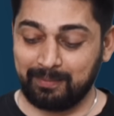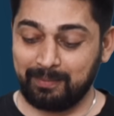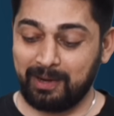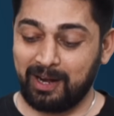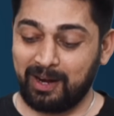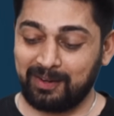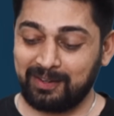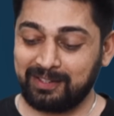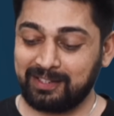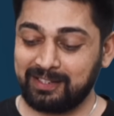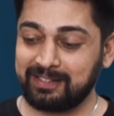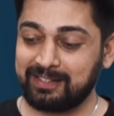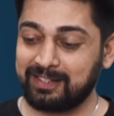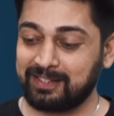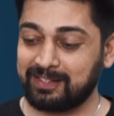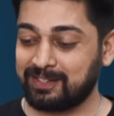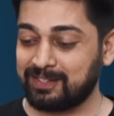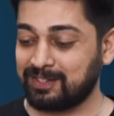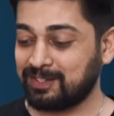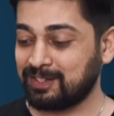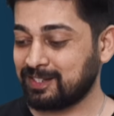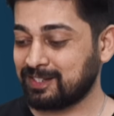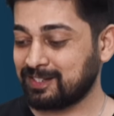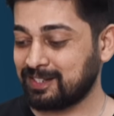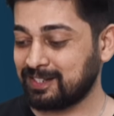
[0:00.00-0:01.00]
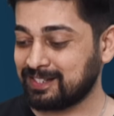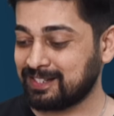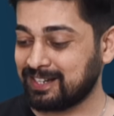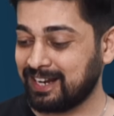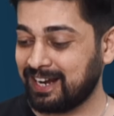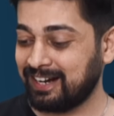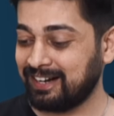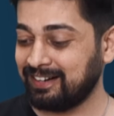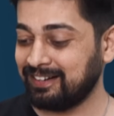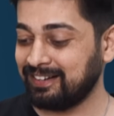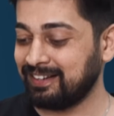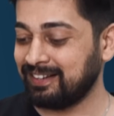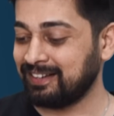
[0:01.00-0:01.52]
about this. This is just a
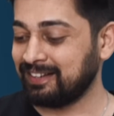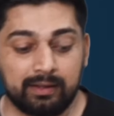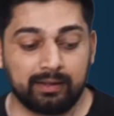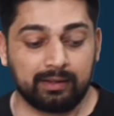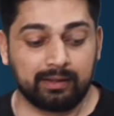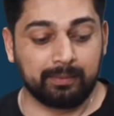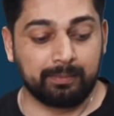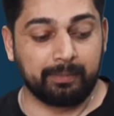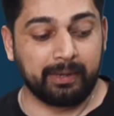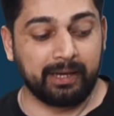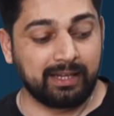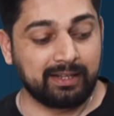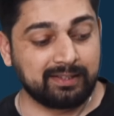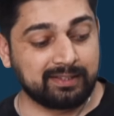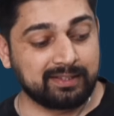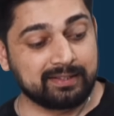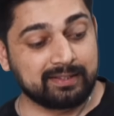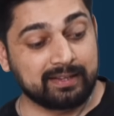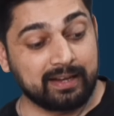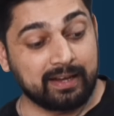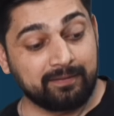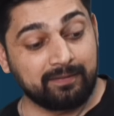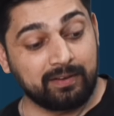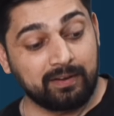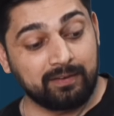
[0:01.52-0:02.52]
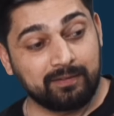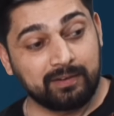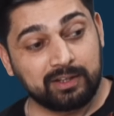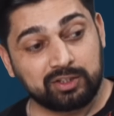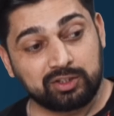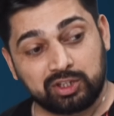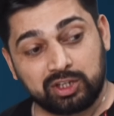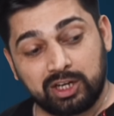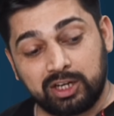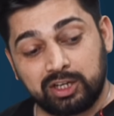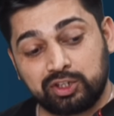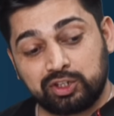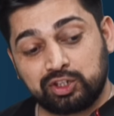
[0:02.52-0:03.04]
stand. The base is heavy,
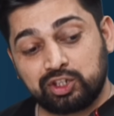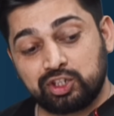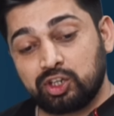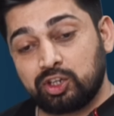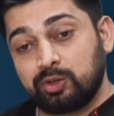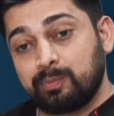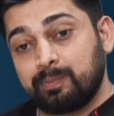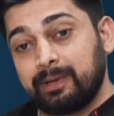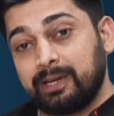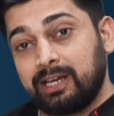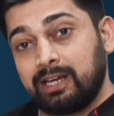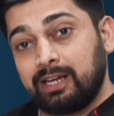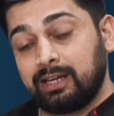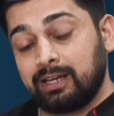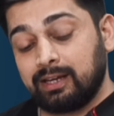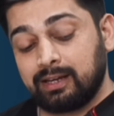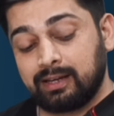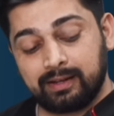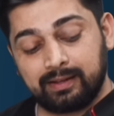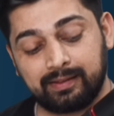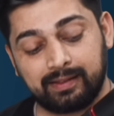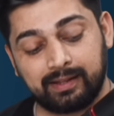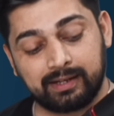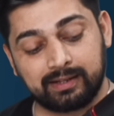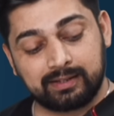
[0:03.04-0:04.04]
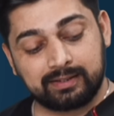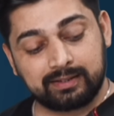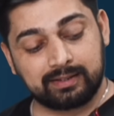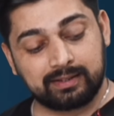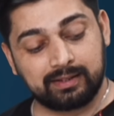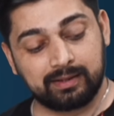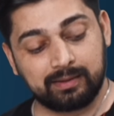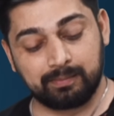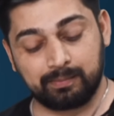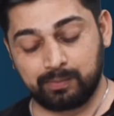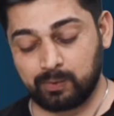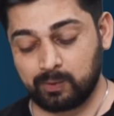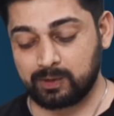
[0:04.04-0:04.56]
which it should be. That's
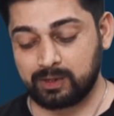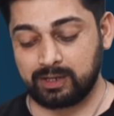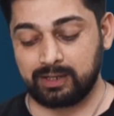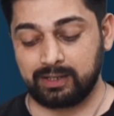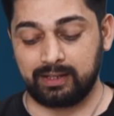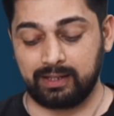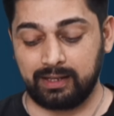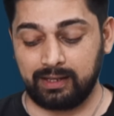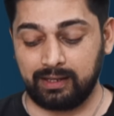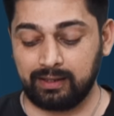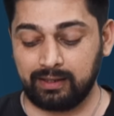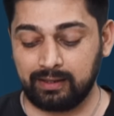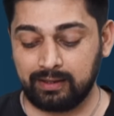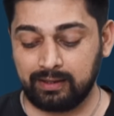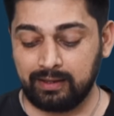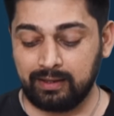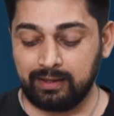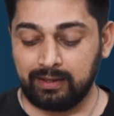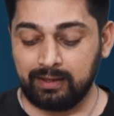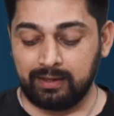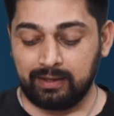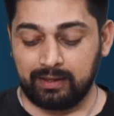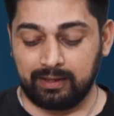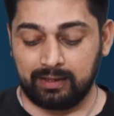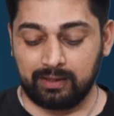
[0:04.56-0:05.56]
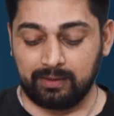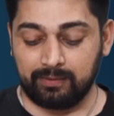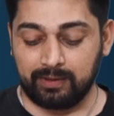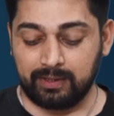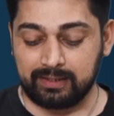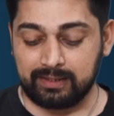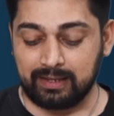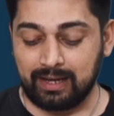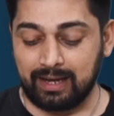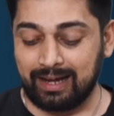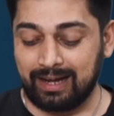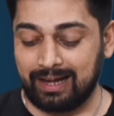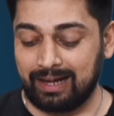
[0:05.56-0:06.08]
the important thing.
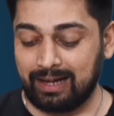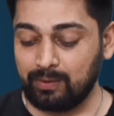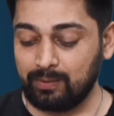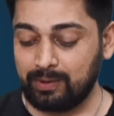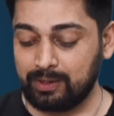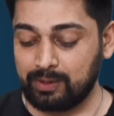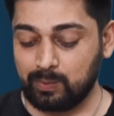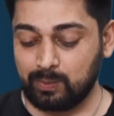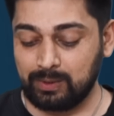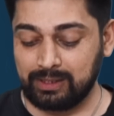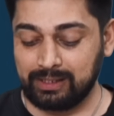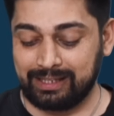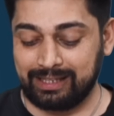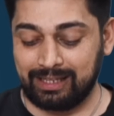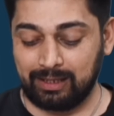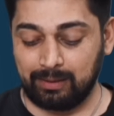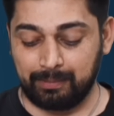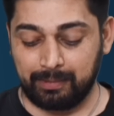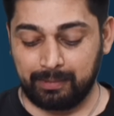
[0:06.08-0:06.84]
Otherwise, how it will keep